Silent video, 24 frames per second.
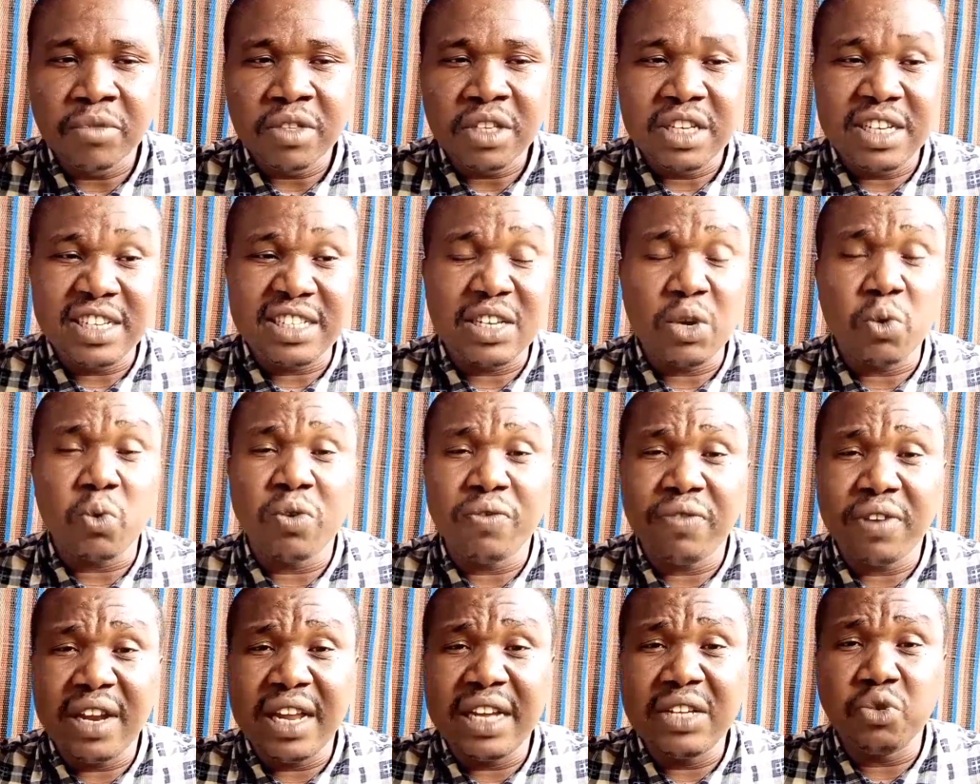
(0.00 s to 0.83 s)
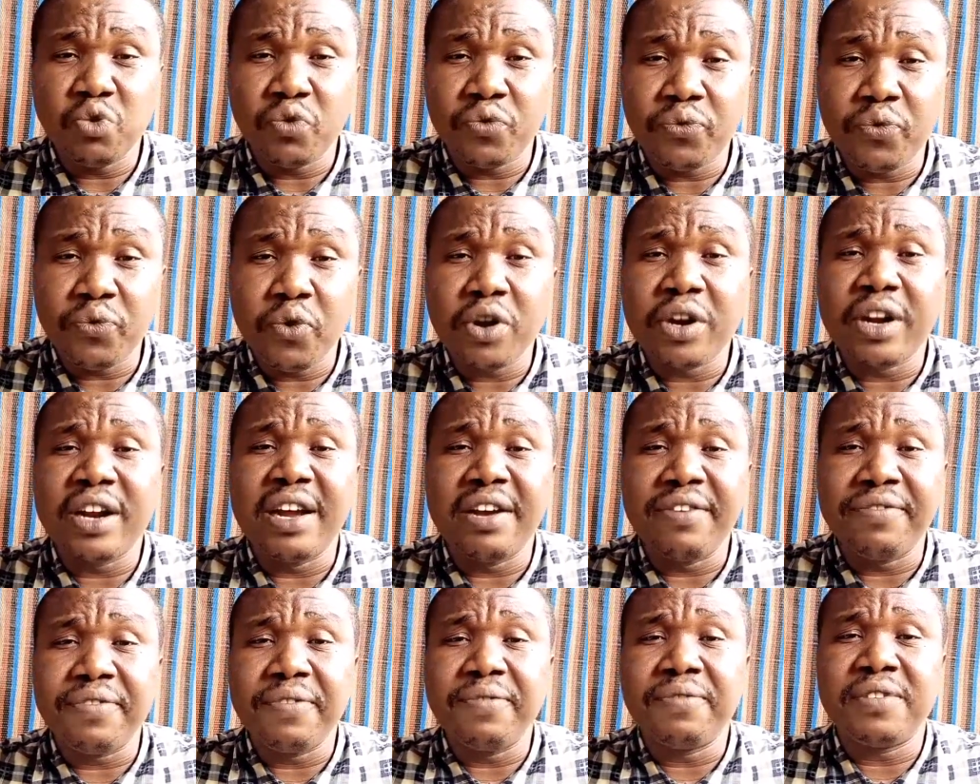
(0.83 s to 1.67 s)
It's equivalent to
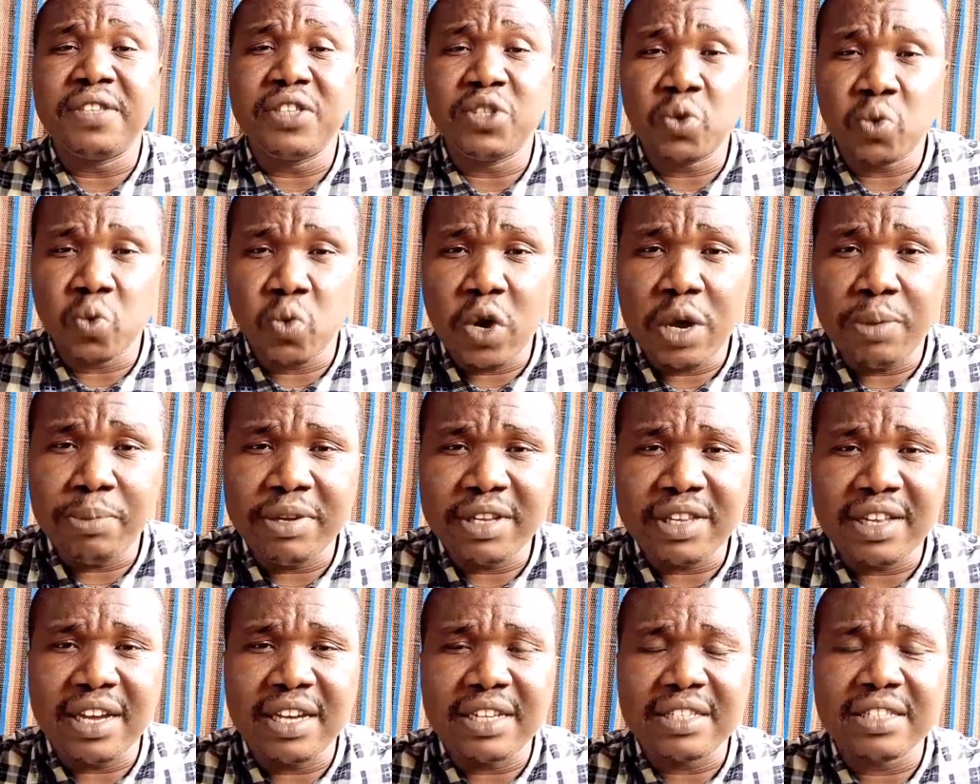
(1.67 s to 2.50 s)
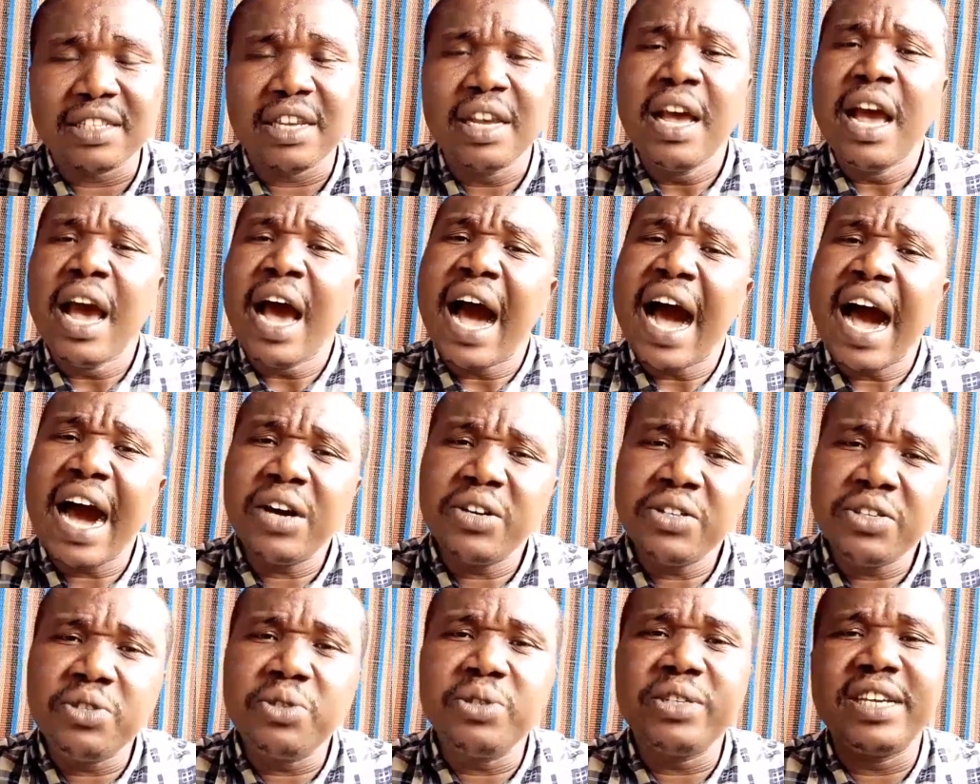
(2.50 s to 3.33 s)
450 square meters. How
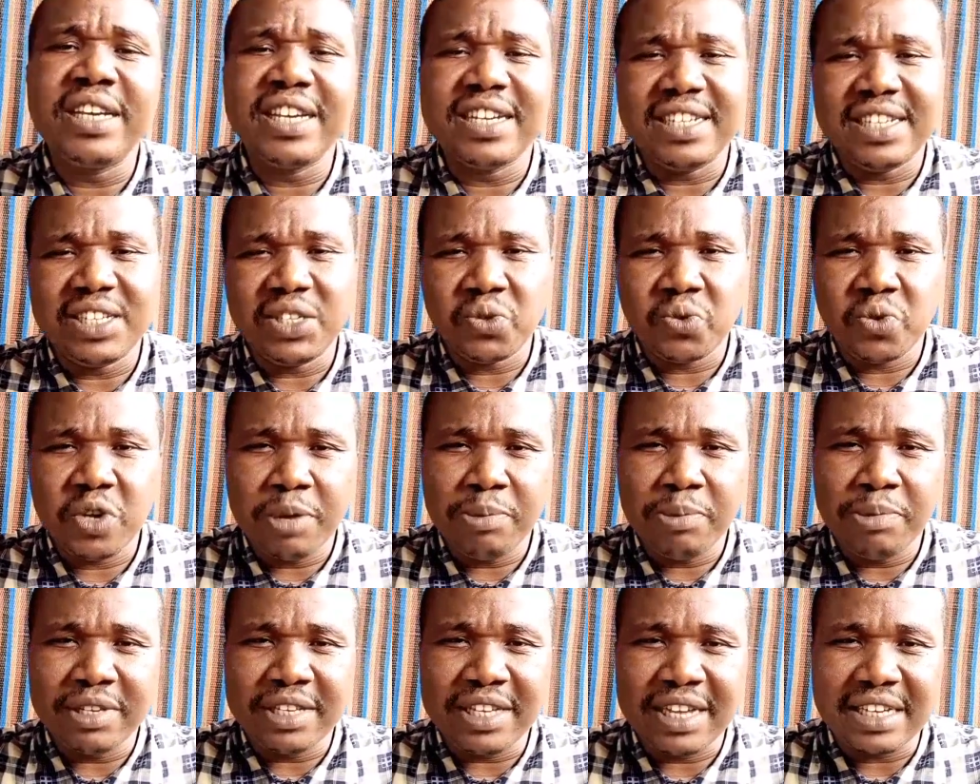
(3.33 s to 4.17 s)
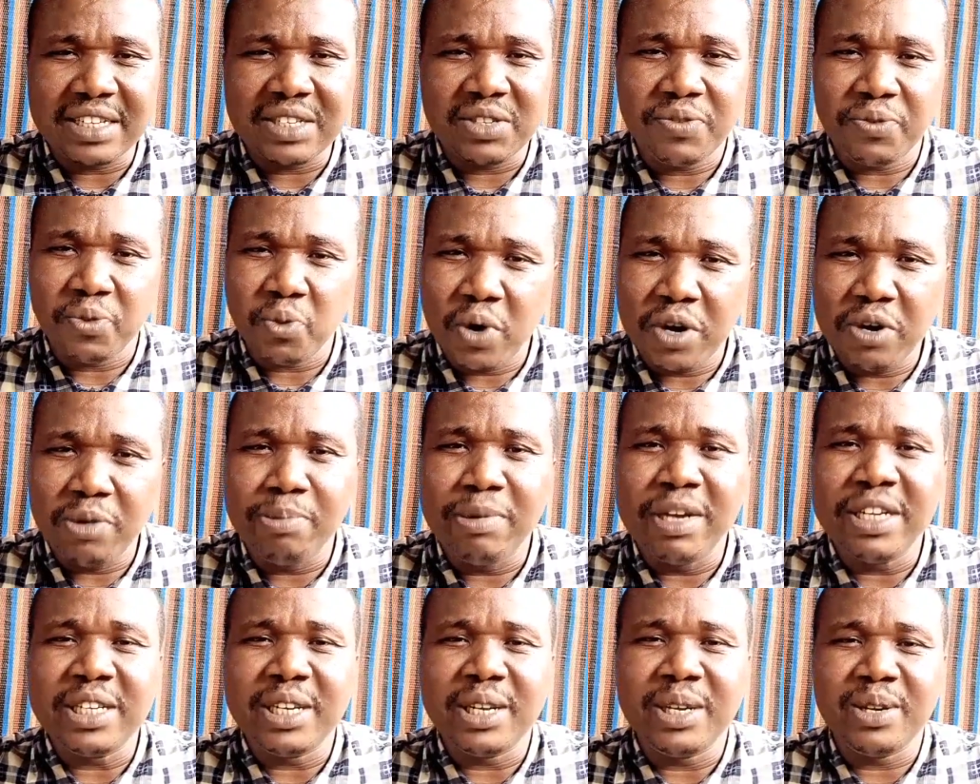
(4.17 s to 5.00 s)
do you get these square meters if you want to
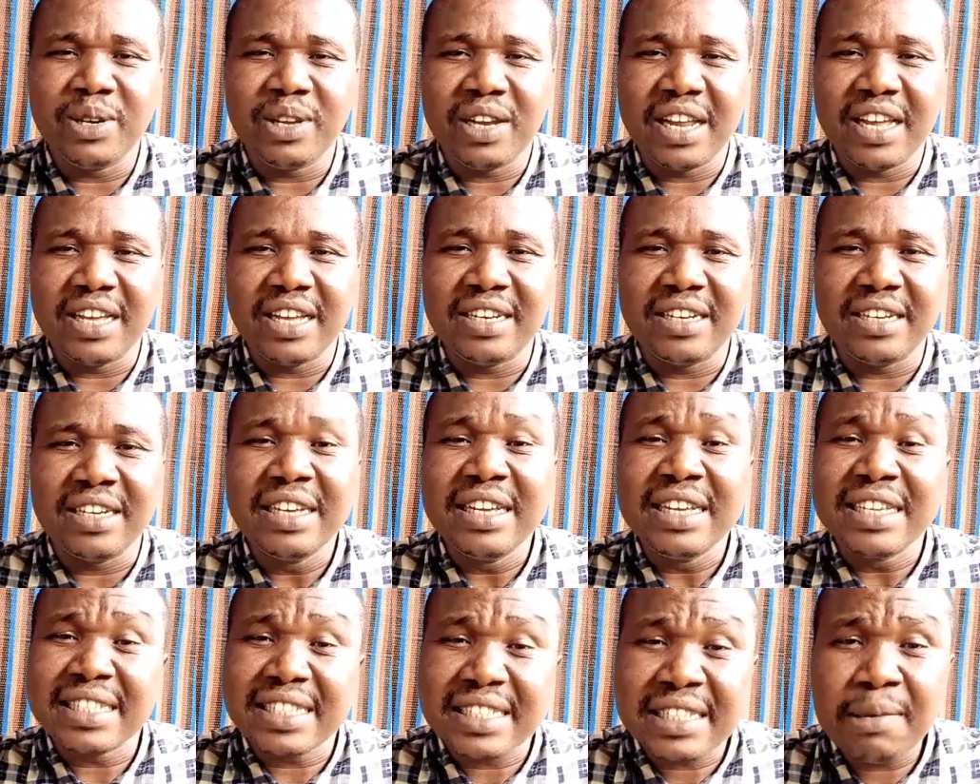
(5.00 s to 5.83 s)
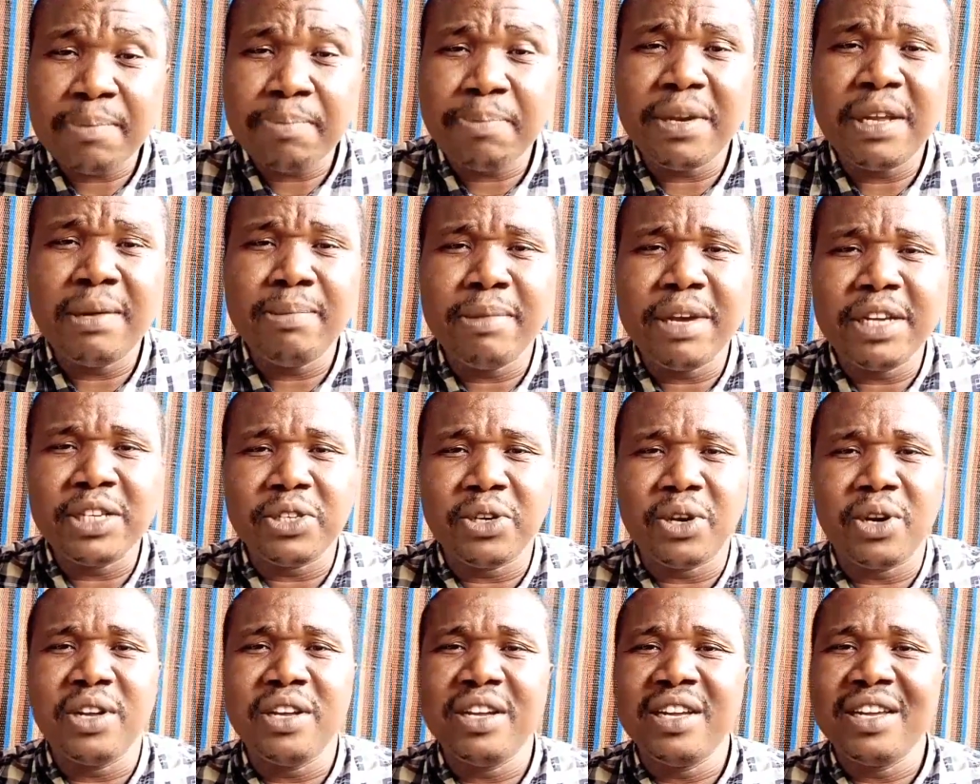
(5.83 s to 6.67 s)
measure your land? Simply
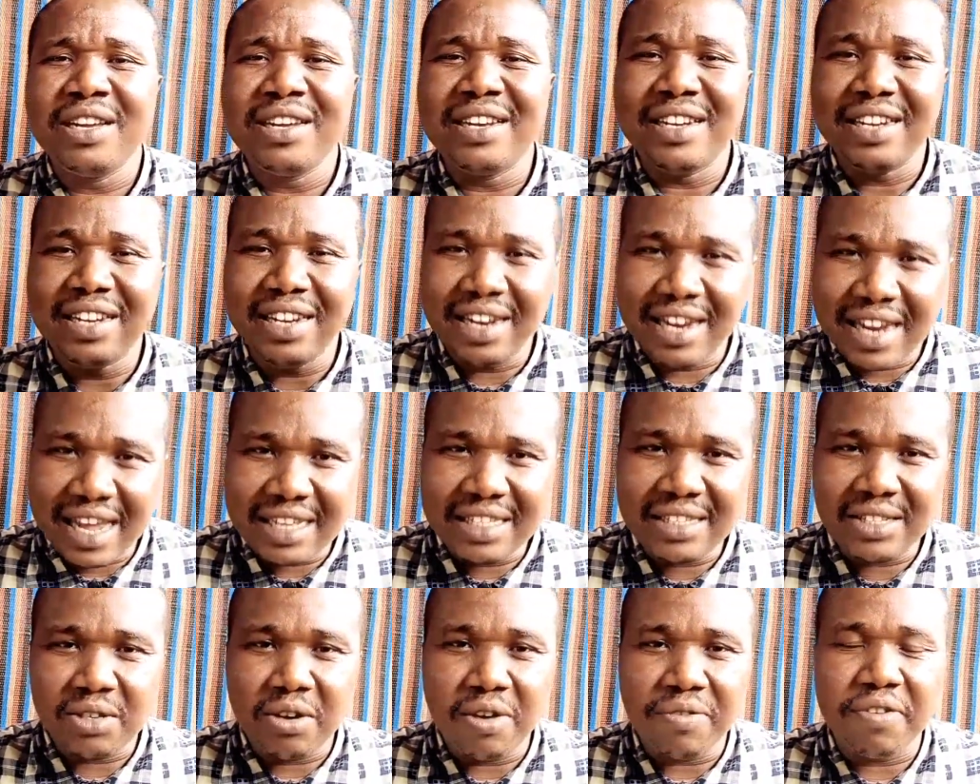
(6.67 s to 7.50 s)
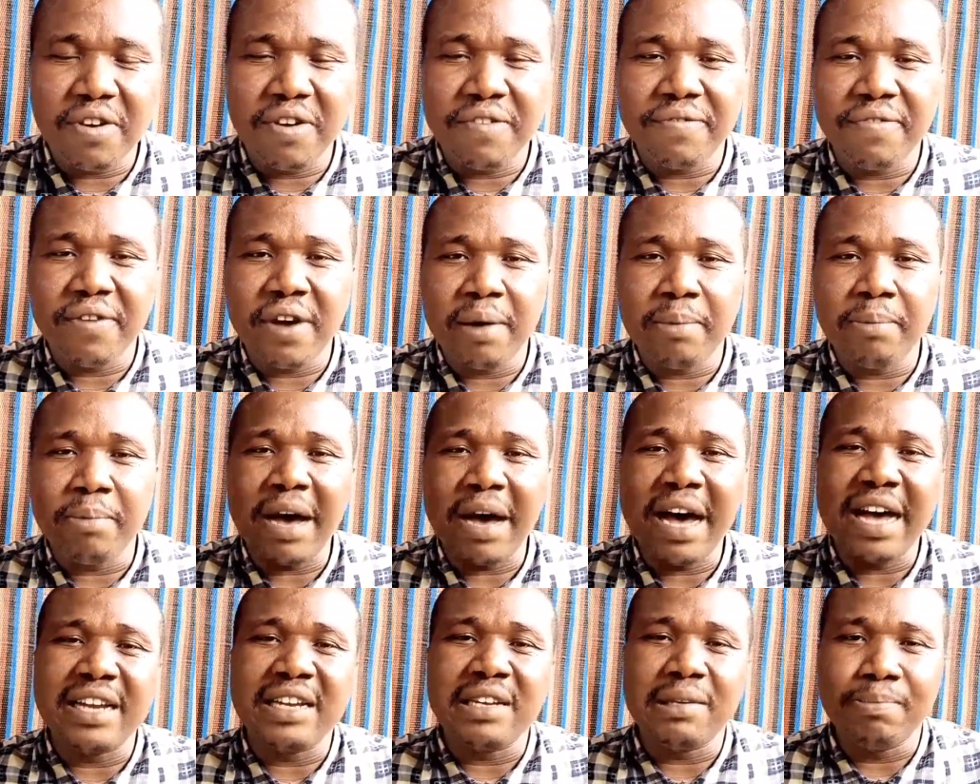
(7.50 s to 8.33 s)
measure the length of your farm
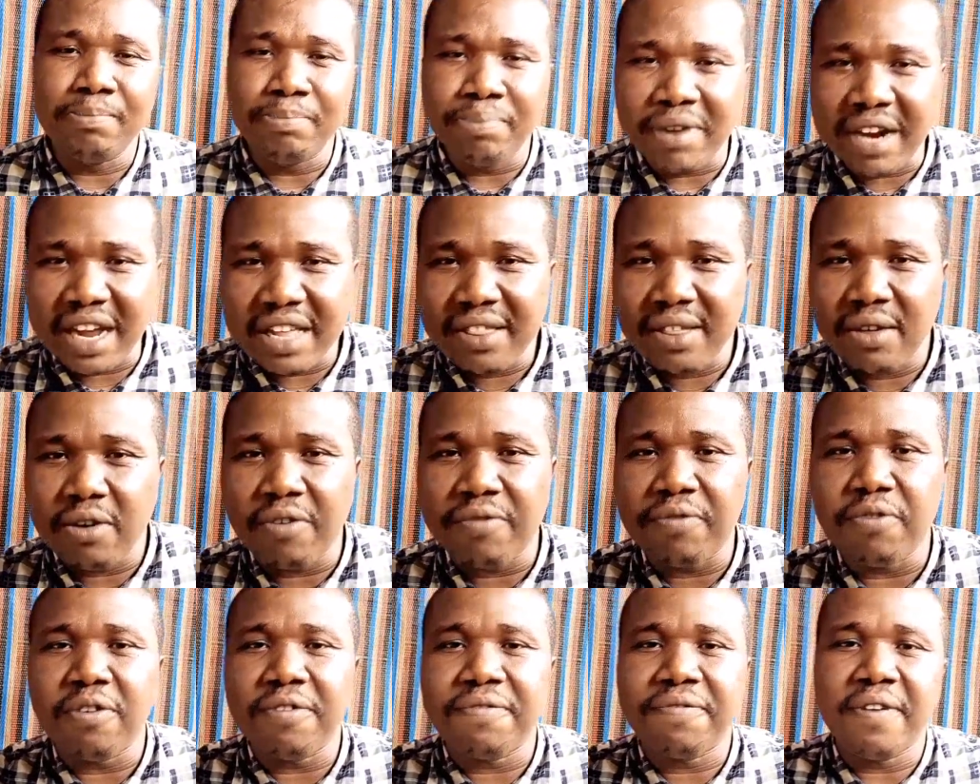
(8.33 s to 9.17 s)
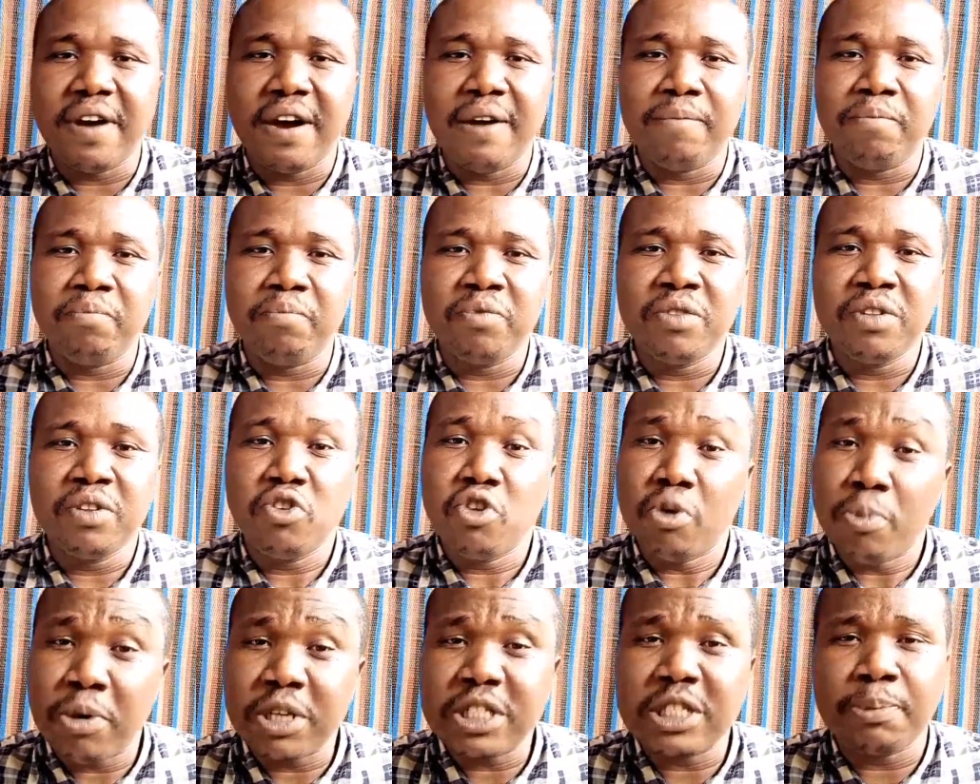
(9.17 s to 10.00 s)
and the breadth of your farm.
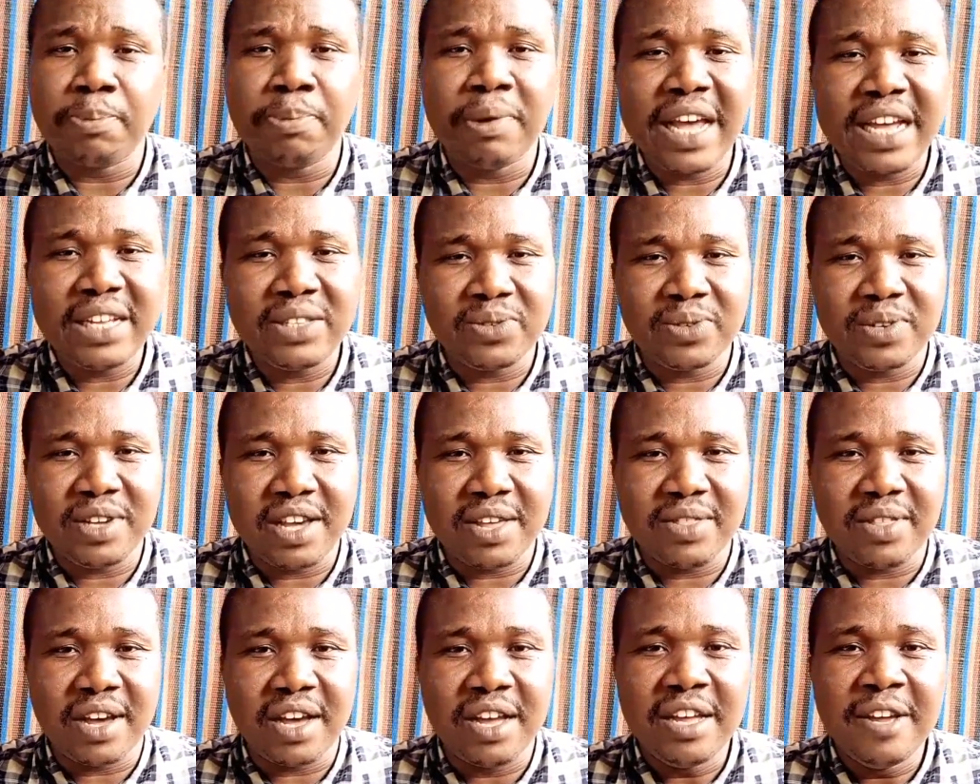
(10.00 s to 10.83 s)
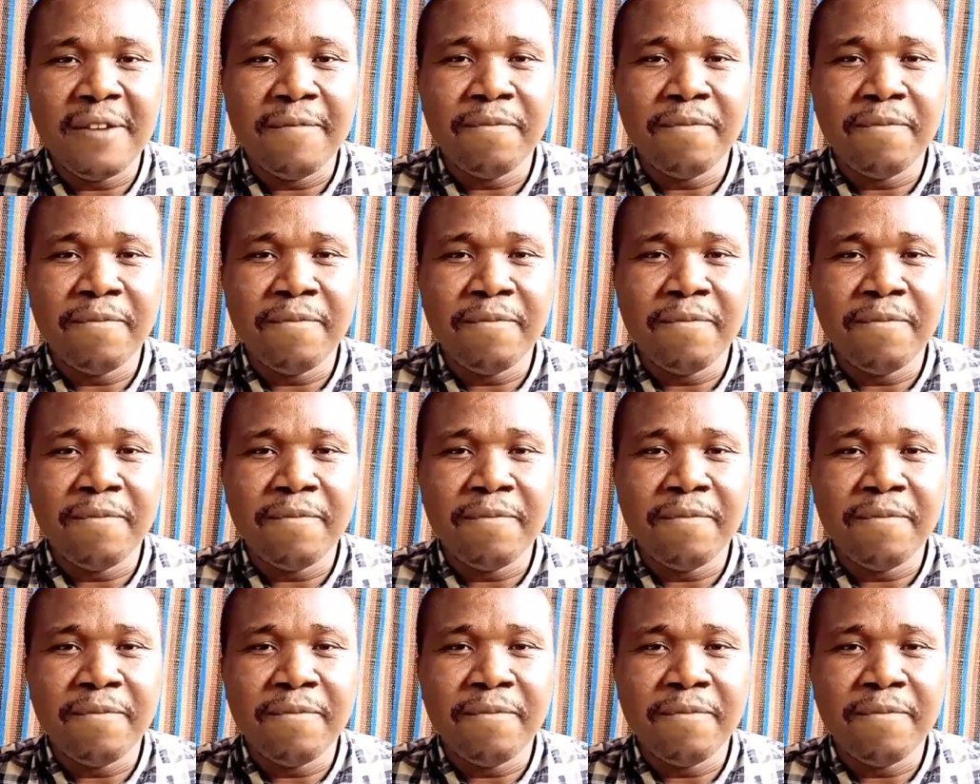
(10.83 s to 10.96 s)
You multiply together.